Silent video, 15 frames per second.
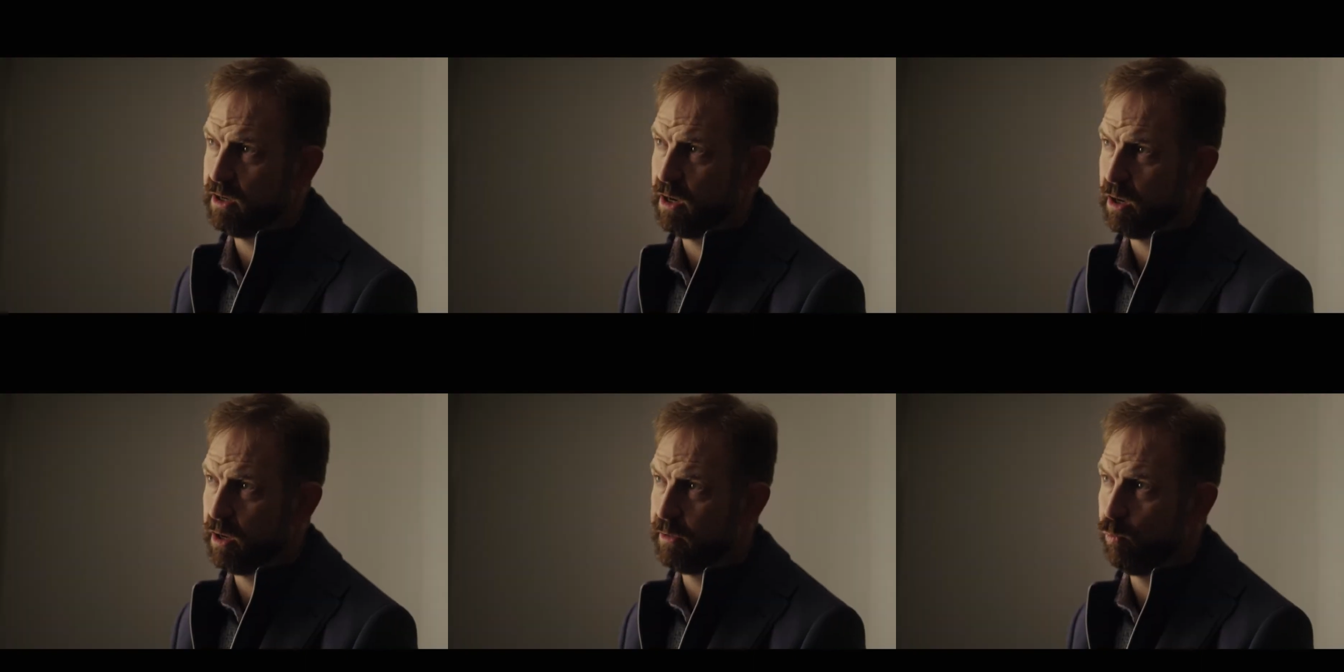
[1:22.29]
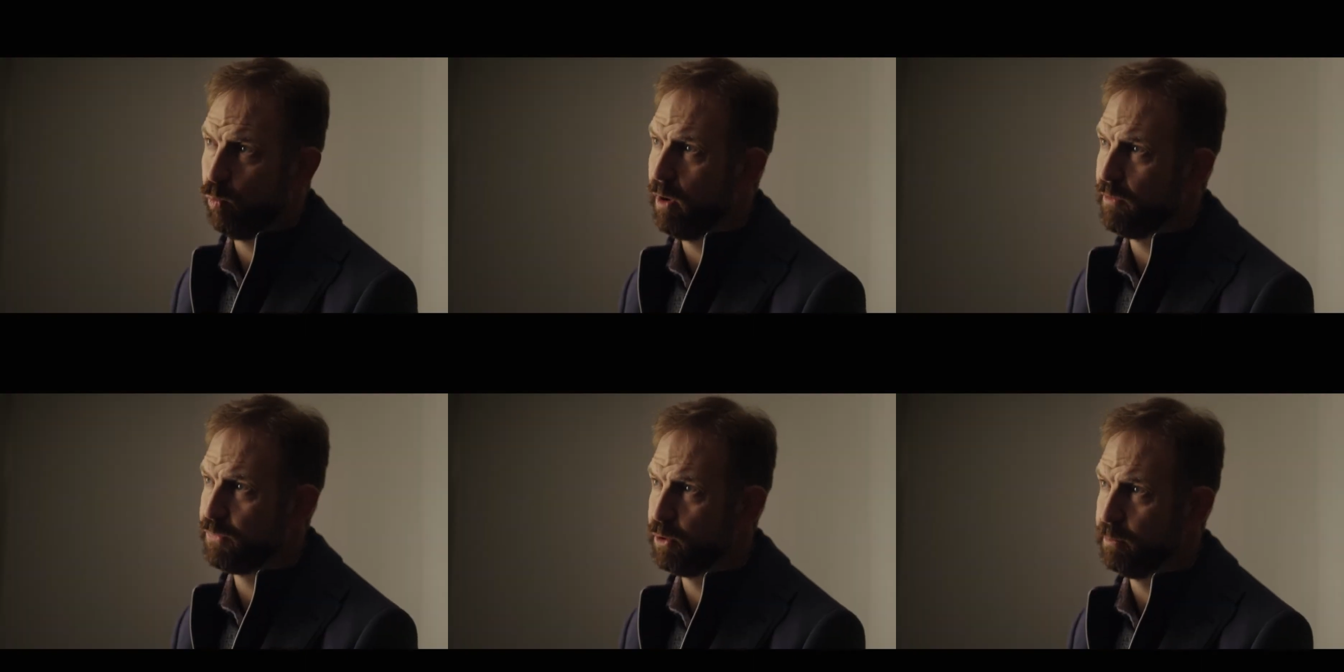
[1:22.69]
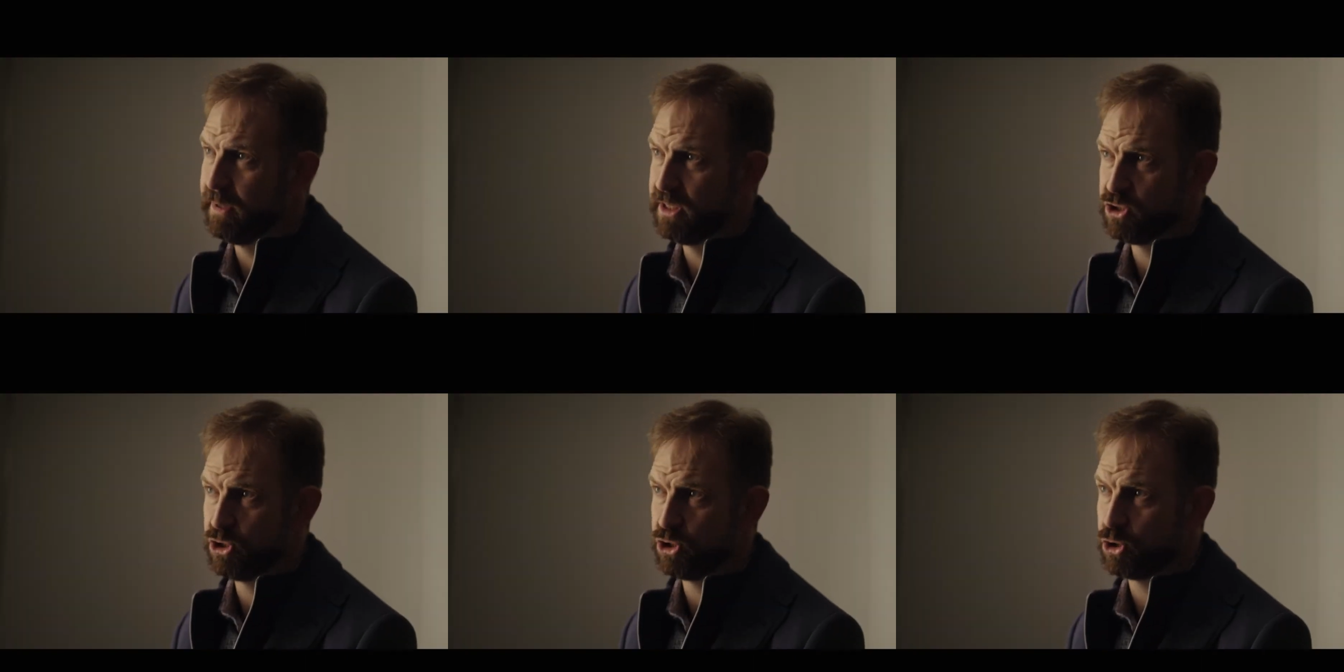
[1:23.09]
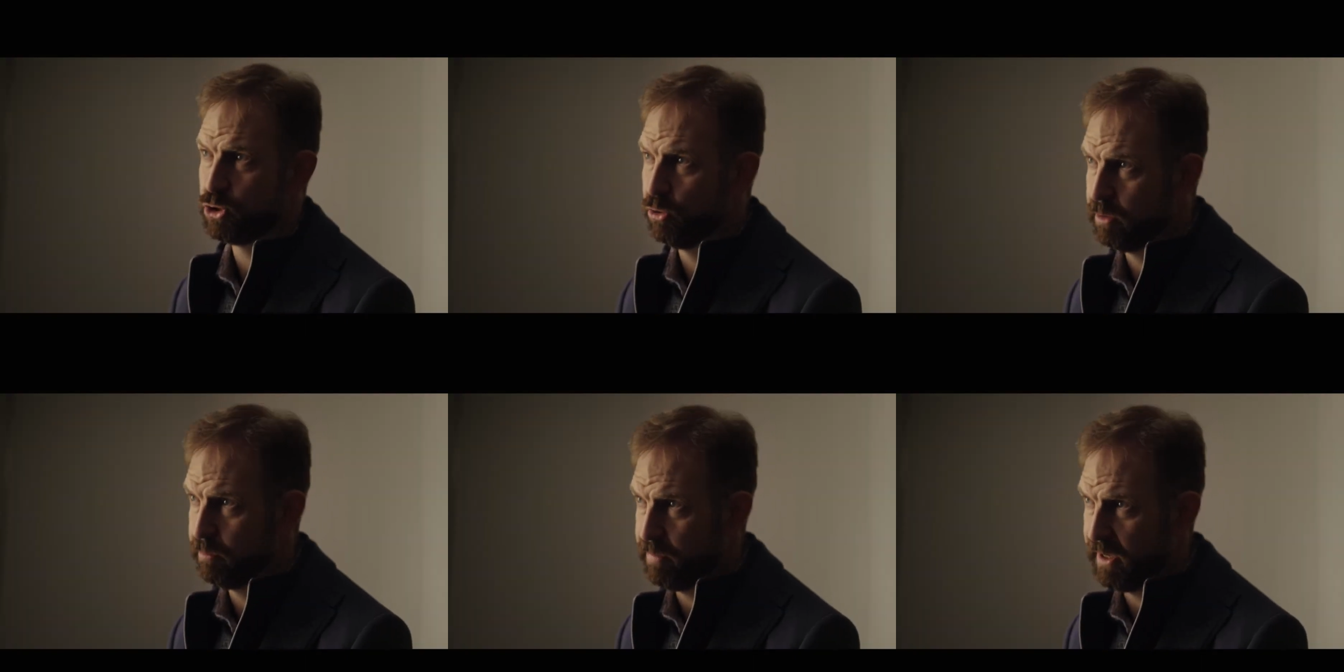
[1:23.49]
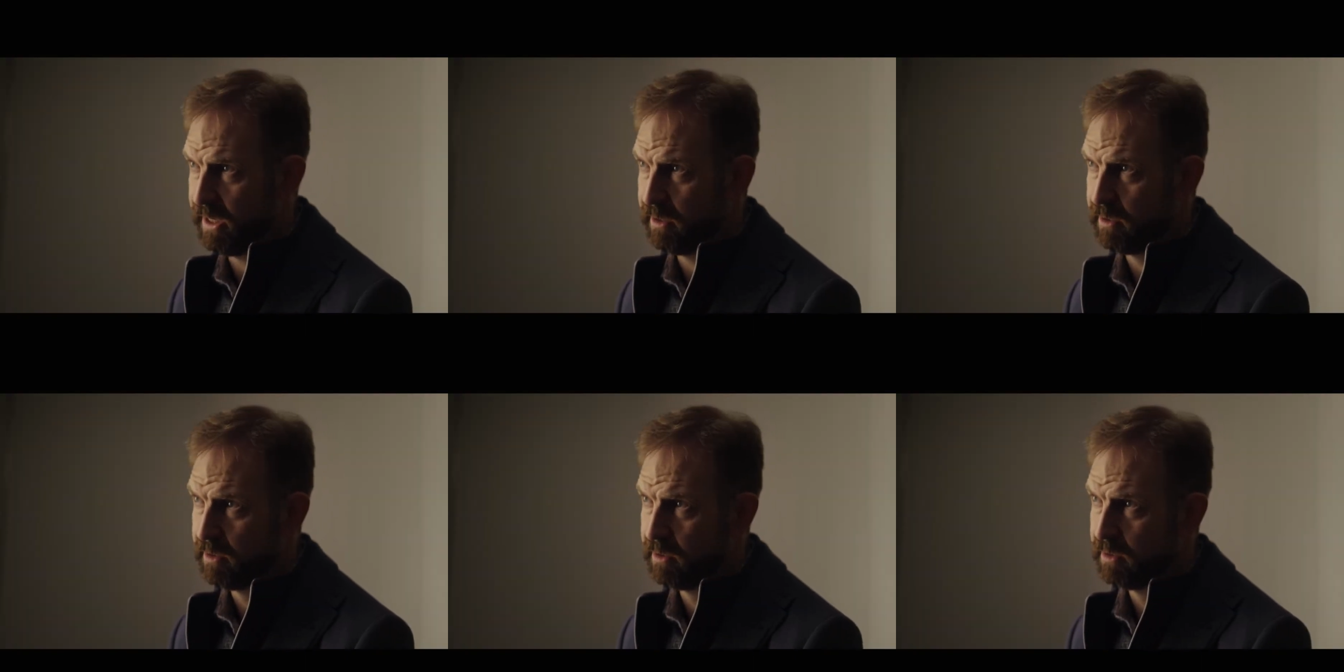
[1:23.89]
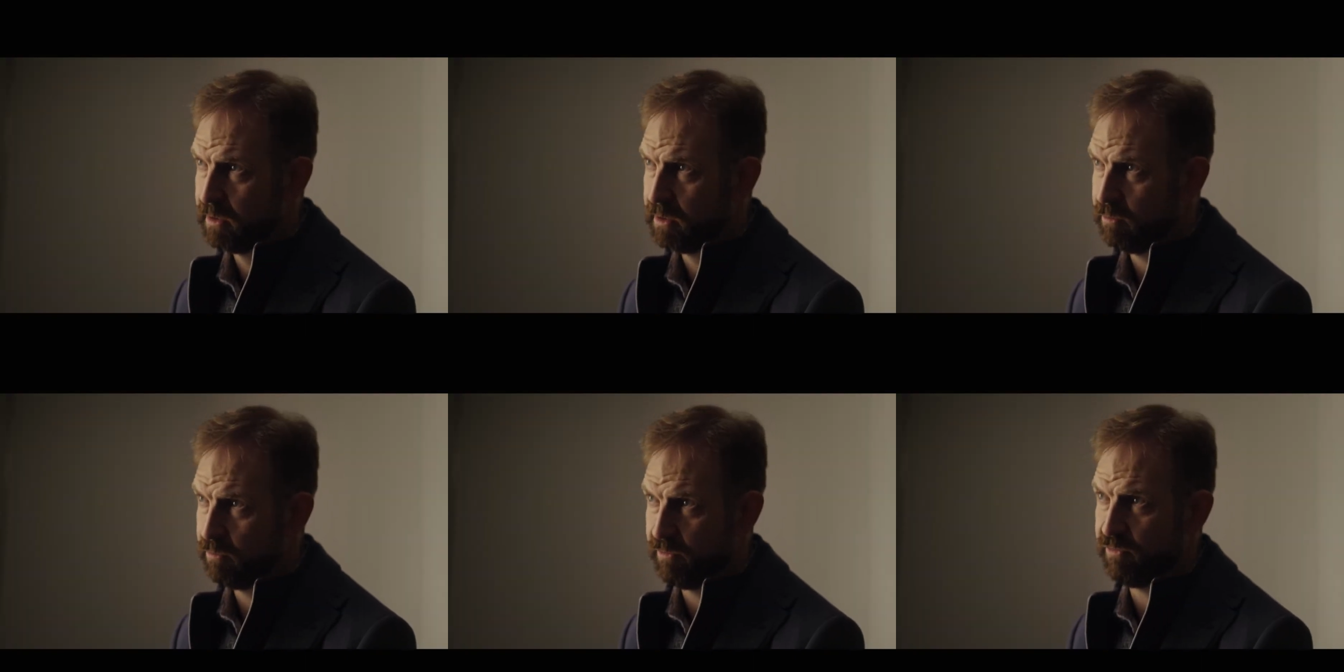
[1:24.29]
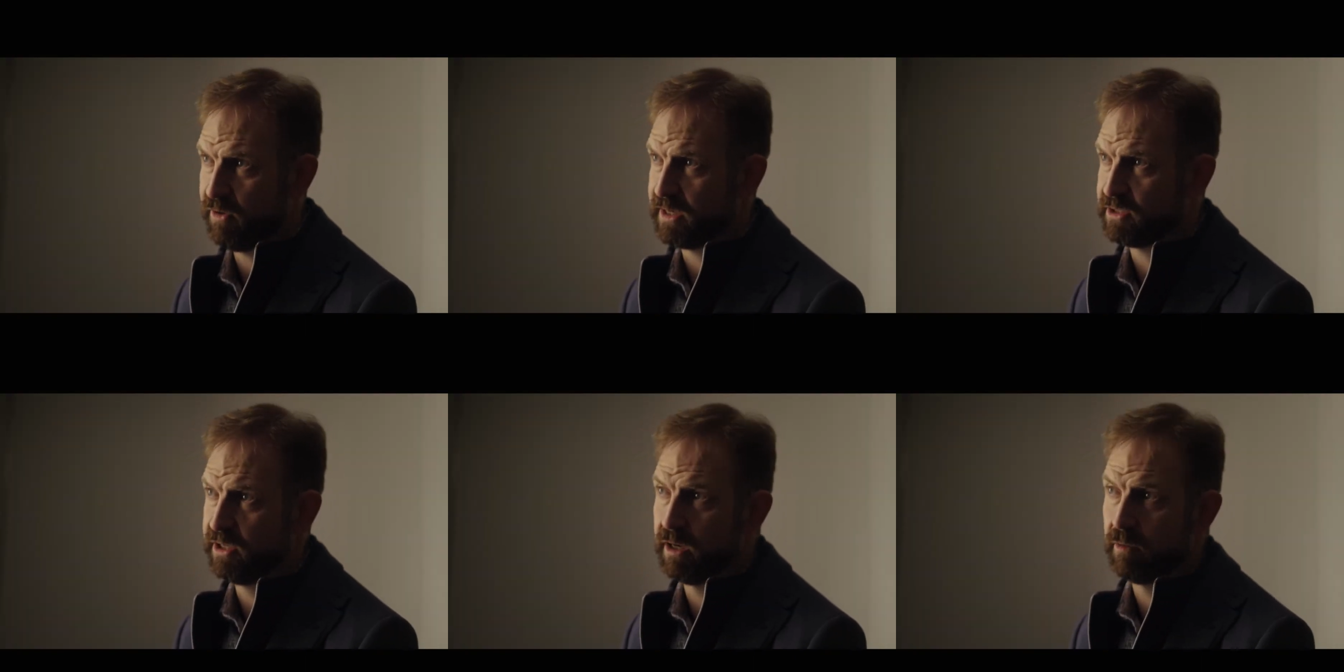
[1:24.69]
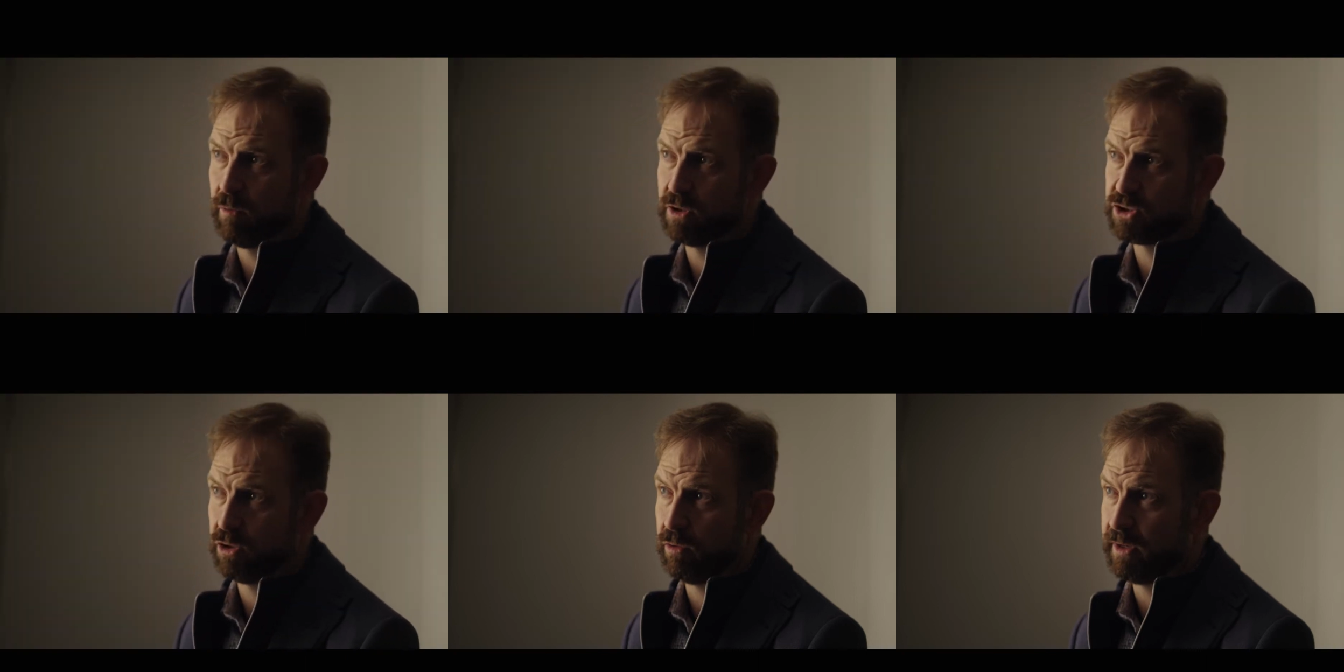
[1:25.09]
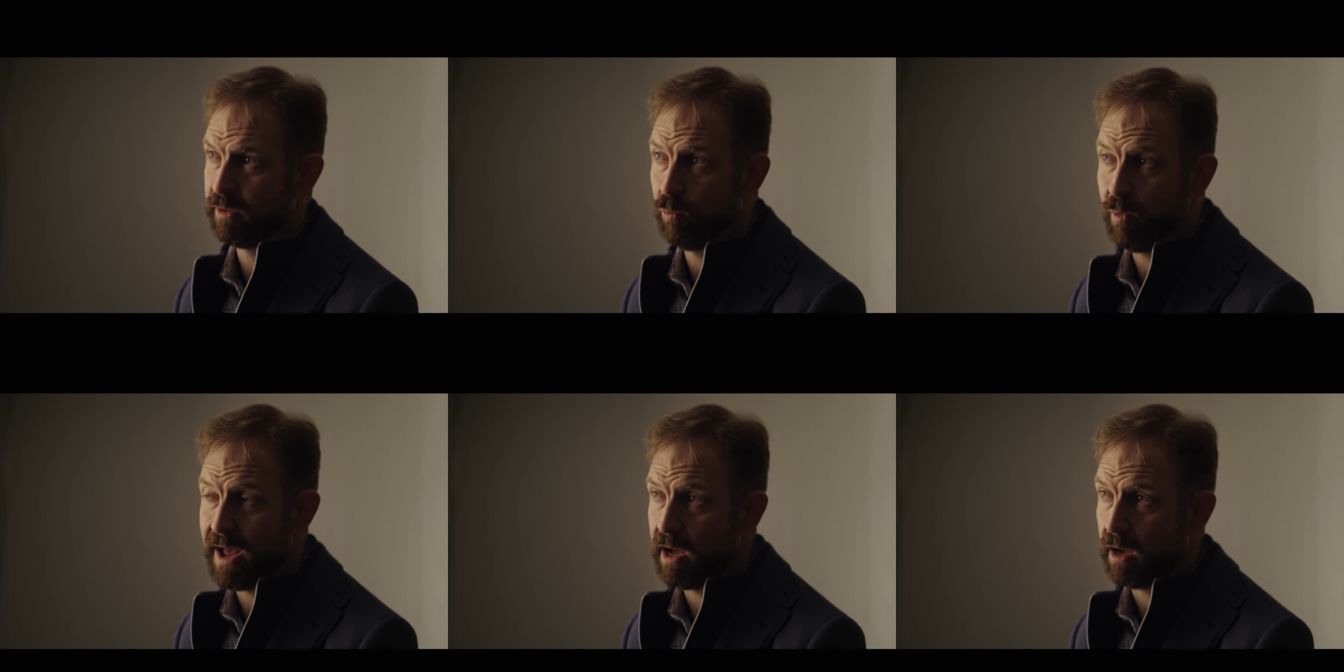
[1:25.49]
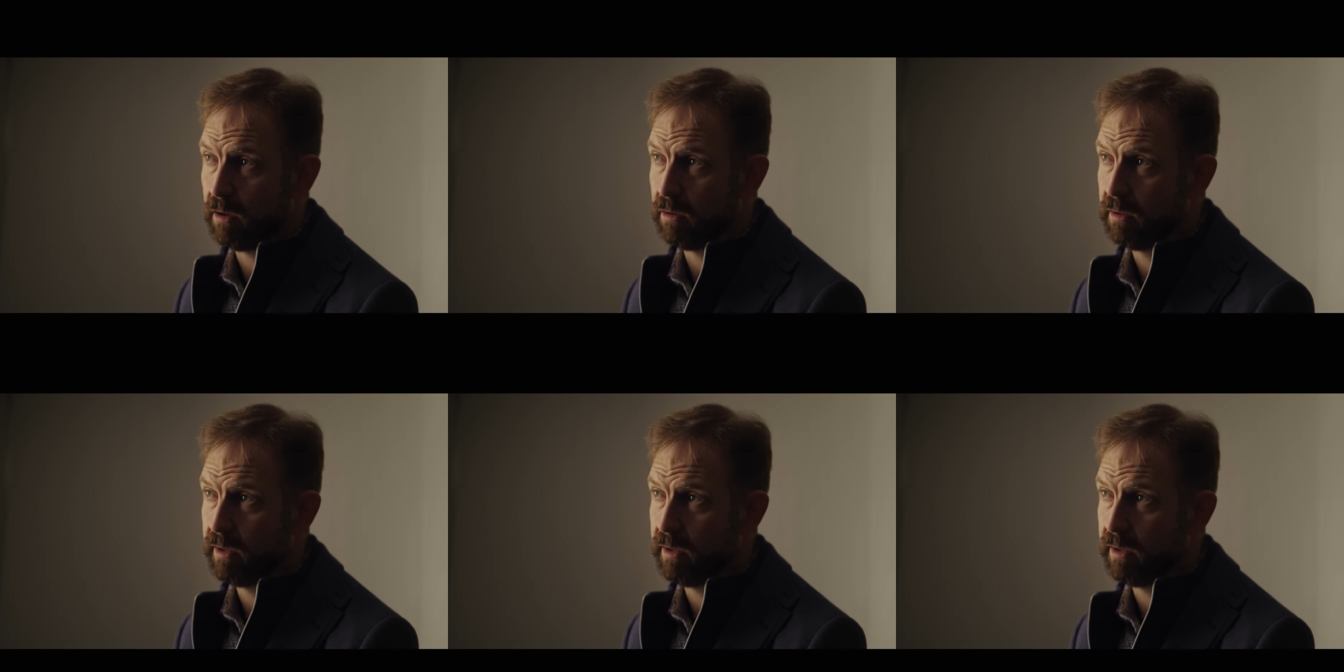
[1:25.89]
on what their business could be, reflecting on what's going well